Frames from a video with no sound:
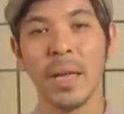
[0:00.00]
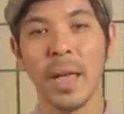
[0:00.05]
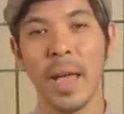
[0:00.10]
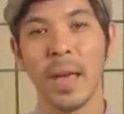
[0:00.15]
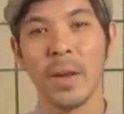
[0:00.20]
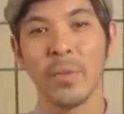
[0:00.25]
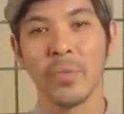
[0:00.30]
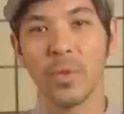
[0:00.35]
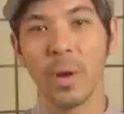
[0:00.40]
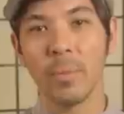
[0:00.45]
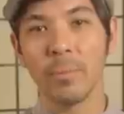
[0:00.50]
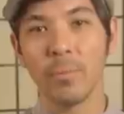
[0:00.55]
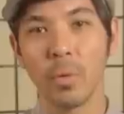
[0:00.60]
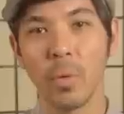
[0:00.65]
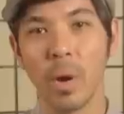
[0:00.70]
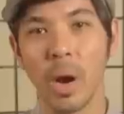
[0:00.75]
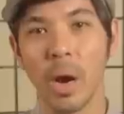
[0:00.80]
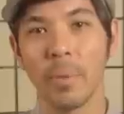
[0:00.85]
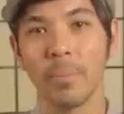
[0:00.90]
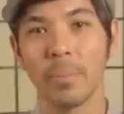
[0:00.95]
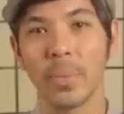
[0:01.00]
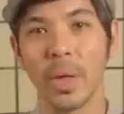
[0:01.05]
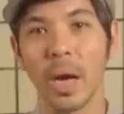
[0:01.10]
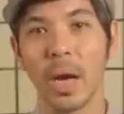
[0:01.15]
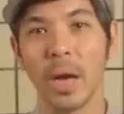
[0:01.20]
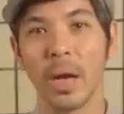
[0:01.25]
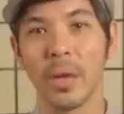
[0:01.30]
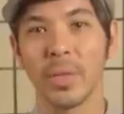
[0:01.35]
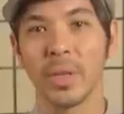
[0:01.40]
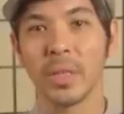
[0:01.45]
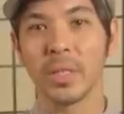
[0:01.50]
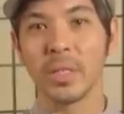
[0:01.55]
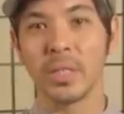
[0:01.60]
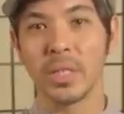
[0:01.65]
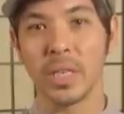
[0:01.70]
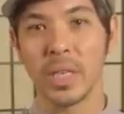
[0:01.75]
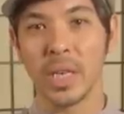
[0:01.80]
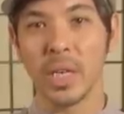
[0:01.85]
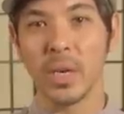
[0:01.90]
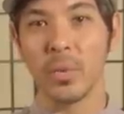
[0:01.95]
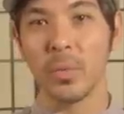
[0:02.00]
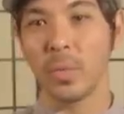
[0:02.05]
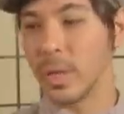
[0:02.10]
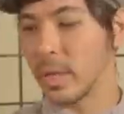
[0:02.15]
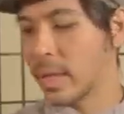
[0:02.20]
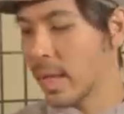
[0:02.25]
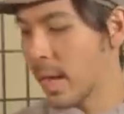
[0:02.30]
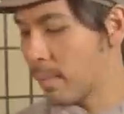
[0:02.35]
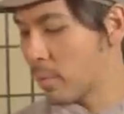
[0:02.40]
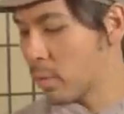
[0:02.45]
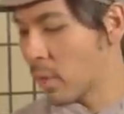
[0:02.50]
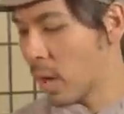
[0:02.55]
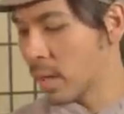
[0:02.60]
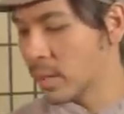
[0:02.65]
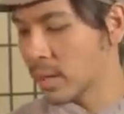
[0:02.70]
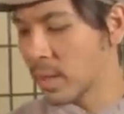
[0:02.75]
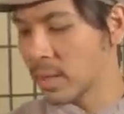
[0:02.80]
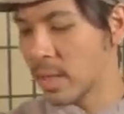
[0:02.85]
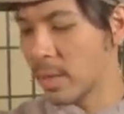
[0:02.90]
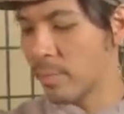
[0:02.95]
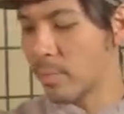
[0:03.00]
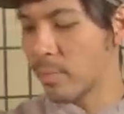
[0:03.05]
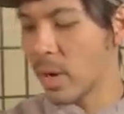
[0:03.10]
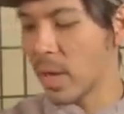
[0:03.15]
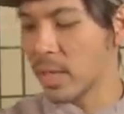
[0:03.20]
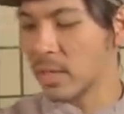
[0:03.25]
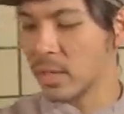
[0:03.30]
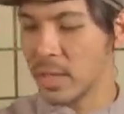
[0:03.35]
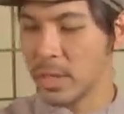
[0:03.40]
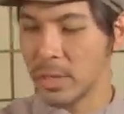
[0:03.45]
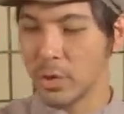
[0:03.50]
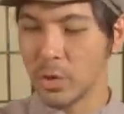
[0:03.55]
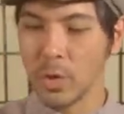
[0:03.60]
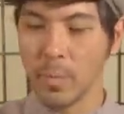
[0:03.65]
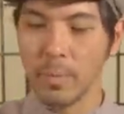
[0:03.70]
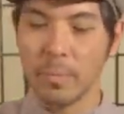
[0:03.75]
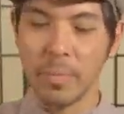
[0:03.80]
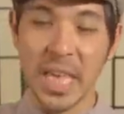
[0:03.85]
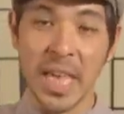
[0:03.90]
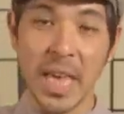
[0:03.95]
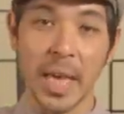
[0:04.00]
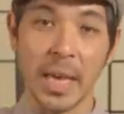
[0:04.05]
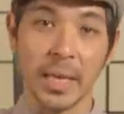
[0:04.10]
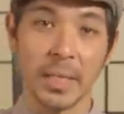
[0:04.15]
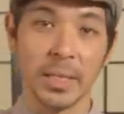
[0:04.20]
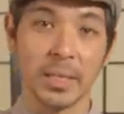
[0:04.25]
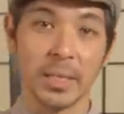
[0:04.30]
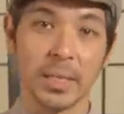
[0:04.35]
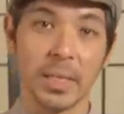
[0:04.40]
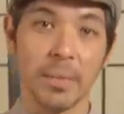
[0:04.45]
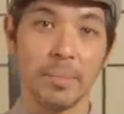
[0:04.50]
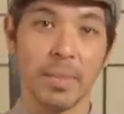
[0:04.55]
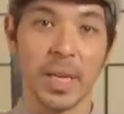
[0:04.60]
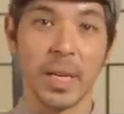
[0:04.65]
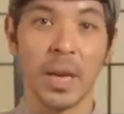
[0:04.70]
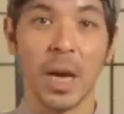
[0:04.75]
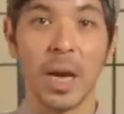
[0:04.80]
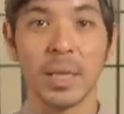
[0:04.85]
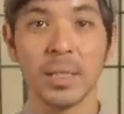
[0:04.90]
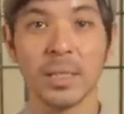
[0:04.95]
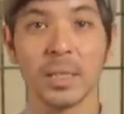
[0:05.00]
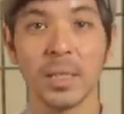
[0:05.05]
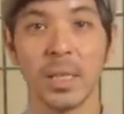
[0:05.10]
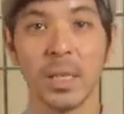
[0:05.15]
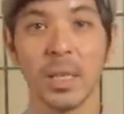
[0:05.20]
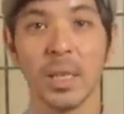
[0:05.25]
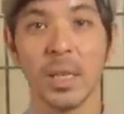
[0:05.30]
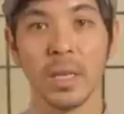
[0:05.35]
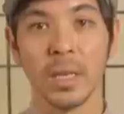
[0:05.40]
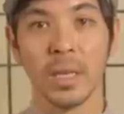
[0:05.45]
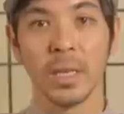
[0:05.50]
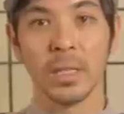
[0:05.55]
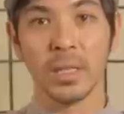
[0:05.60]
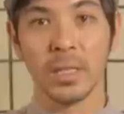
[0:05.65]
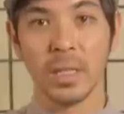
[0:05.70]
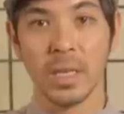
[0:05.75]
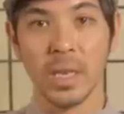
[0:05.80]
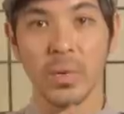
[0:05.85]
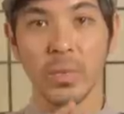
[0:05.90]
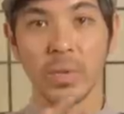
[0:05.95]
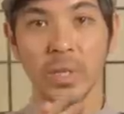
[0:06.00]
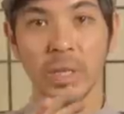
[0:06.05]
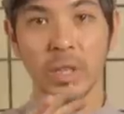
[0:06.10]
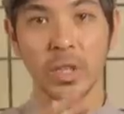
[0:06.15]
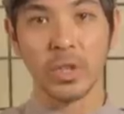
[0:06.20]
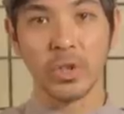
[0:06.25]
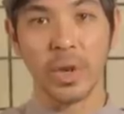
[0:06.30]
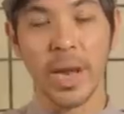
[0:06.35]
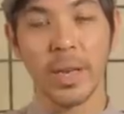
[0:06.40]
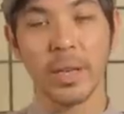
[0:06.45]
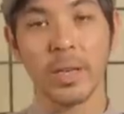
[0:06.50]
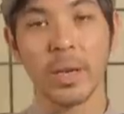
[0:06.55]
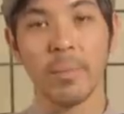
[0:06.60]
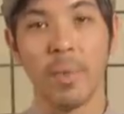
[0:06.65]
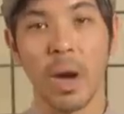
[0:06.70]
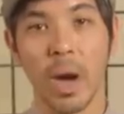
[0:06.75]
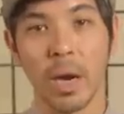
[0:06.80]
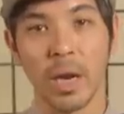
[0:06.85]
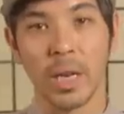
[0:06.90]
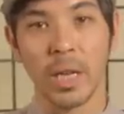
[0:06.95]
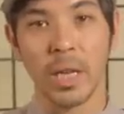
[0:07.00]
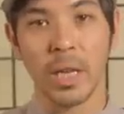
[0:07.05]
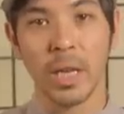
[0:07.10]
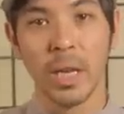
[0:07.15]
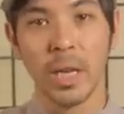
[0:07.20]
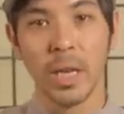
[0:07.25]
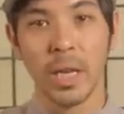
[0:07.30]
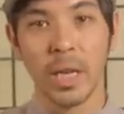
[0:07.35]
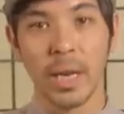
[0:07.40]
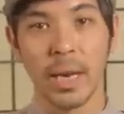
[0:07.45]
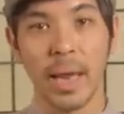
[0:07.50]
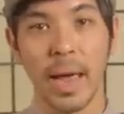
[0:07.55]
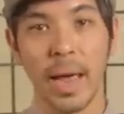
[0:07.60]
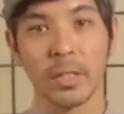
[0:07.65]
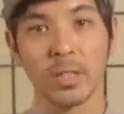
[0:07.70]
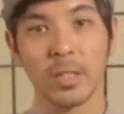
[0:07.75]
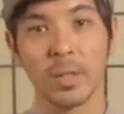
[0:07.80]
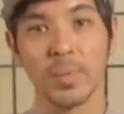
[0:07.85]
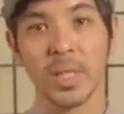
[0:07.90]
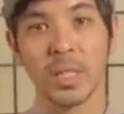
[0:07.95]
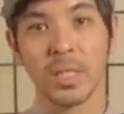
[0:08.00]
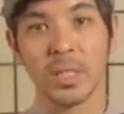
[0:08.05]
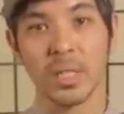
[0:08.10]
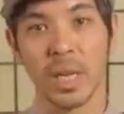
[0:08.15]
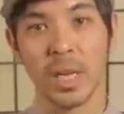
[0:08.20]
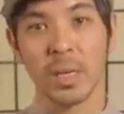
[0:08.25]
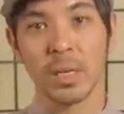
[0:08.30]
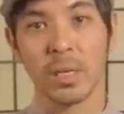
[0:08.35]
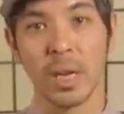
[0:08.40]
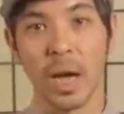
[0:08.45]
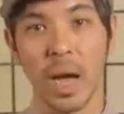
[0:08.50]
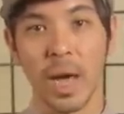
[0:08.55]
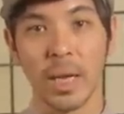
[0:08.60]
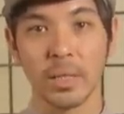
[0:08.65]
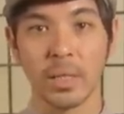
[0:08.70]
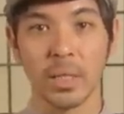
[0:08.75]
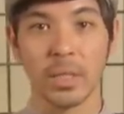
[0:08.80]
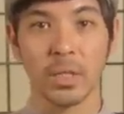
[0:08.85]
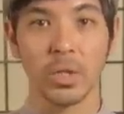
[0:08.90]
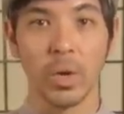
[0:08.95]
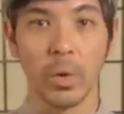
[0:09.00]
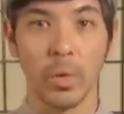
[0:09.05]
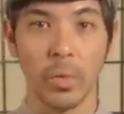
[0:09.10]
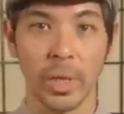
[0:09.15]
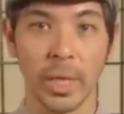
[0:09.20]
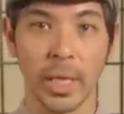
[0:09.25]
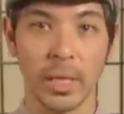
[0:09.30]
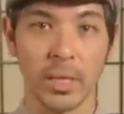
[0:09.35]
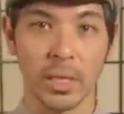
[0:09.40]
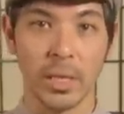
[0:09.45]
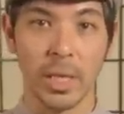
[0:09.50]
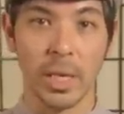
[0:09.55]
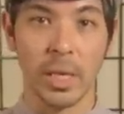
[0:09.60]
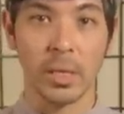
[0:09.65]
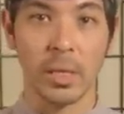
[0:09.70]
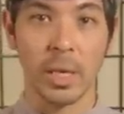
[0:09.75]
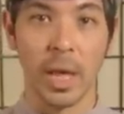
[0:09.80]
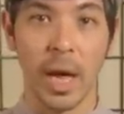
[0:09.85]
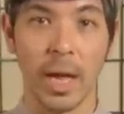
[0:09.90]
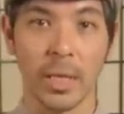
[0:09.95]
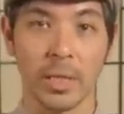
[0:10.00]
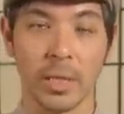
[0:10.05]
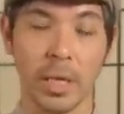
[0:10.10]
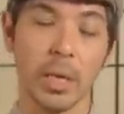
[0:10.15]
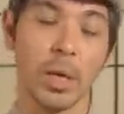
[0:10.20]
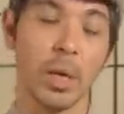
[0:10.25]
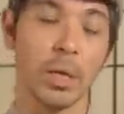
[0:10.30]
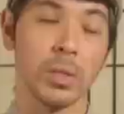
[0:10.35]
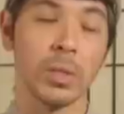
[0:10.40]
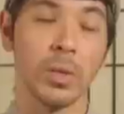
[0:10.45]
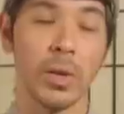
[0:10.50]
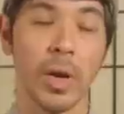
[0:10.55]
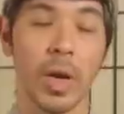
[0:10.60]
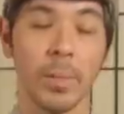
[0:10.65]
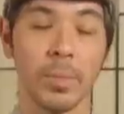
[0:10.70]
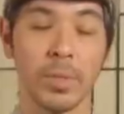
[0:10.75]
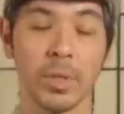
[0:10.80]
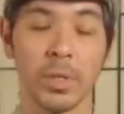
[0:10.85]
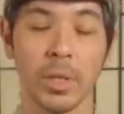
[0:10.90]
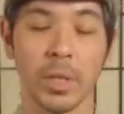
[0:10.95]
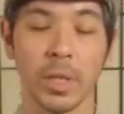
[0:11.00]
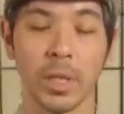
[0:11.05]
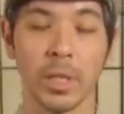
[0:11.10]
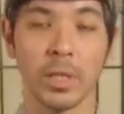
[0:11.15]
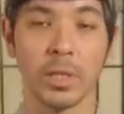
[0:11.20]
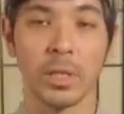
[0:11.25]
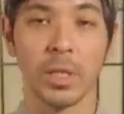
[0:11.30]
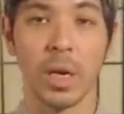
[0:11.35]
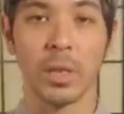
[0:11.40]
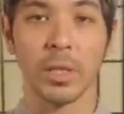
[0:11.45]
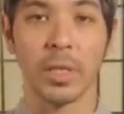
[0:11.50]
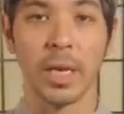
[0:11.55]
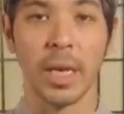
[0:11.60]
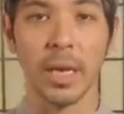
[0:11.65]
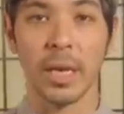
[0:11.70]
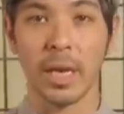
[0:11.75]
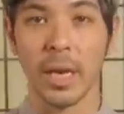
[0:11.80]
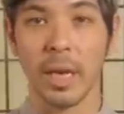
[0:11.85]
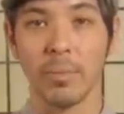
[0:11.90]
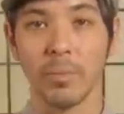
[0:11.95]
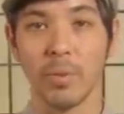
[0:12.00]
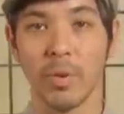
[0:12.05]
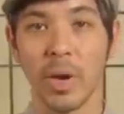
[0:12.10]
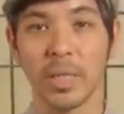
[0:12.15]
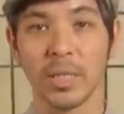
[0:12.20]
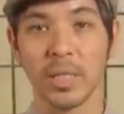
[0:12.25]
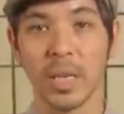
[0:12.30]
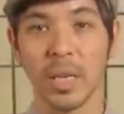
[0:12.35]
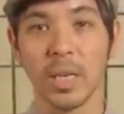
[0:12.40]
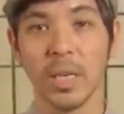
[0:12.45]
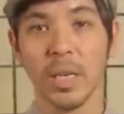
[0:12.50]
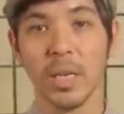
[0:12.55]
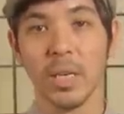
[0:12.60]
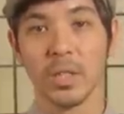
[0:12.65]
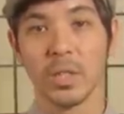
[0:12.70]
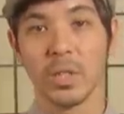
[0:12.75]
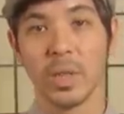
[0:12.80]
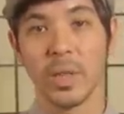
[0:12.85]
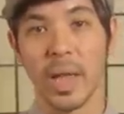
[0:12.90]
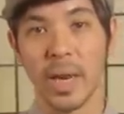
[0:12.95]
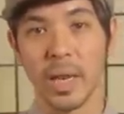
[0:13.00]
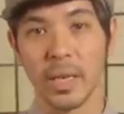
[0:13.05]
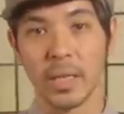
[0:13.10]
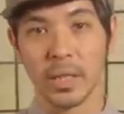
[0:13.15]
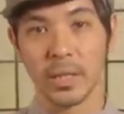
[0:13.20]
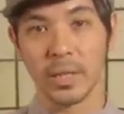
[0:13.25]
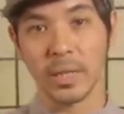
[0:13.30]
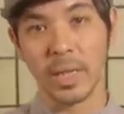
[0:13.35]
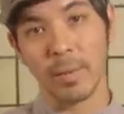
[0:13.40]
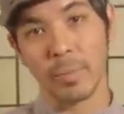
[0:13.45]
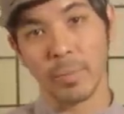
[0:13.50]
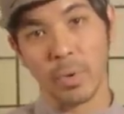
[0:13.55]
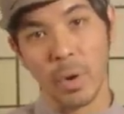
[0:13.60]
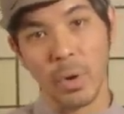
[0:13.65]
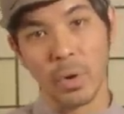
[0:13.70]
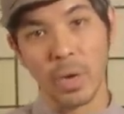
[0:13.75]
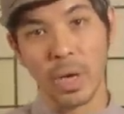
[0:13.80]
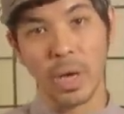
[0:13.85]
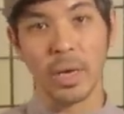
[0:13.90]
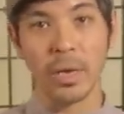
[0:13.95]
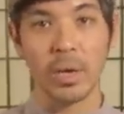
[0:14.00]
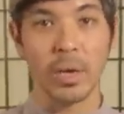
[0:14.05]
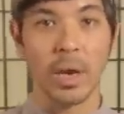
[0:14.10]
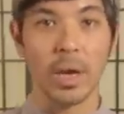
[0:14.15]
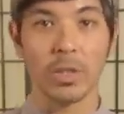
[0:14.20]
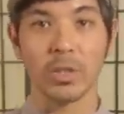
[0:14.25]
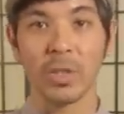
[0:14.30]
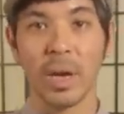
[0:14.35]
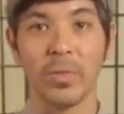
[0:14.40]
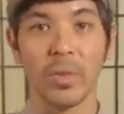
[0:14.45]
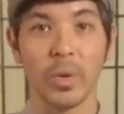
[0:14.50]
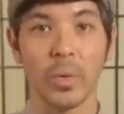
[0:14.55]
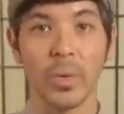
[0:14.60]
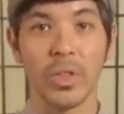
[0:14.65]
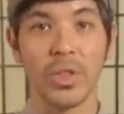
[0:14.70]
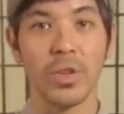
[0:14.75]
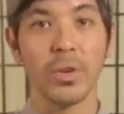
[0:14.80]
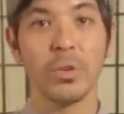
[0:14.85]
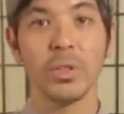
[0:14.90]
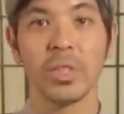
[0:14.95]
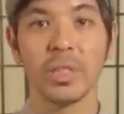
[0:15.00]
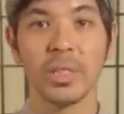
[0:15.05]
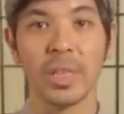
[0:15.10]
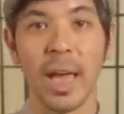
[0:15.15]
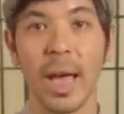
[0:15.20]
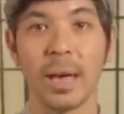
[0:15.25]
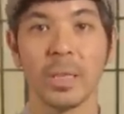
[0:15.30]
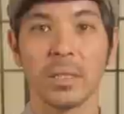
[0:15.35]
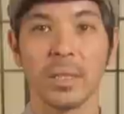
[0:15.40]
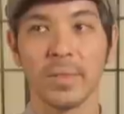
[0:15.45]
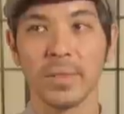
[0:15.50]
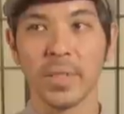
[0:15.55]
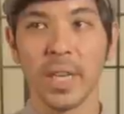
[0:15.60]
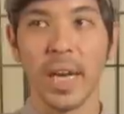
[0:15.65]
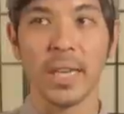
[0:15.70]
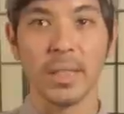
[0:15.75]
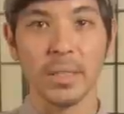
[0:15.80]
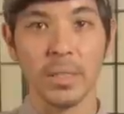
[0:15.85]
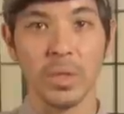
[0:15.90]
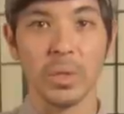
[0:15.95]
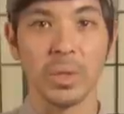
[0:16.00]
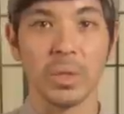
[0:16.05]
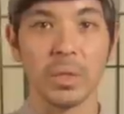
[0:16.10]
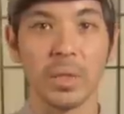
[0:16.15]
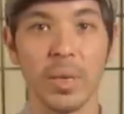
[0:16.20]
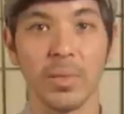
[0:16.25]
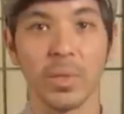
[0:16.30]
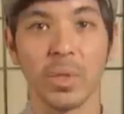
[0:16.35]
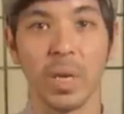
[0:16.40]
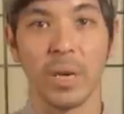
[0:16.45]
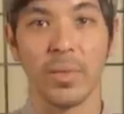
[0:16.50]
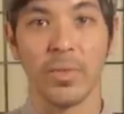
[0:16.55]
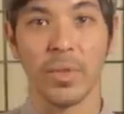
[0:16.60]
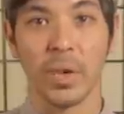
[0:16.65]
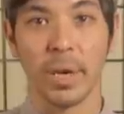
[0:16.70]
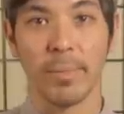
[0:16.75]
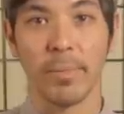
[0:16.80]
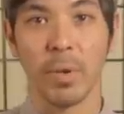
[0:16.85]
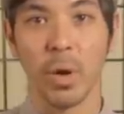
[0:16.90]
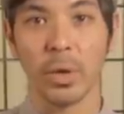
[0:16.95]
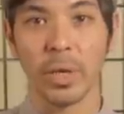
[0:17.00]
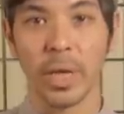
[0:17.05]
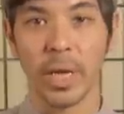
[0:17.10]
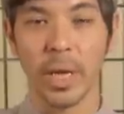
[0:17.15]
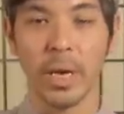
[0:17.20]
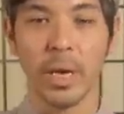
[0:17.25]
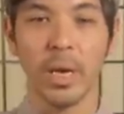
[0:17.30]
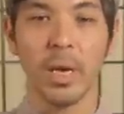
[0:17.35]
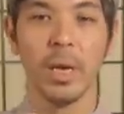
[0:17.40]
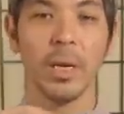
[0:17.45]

And from Pu'er, uh, the tea would get processed and pressed into bings. Because this tea was a trade commodity, it has to be standardized, and so it would get standardized, and it also helps to consolidate it and press it so that it doesn't get broken. You're not traveling with huge sacks of light, loose leaves that are very bulky.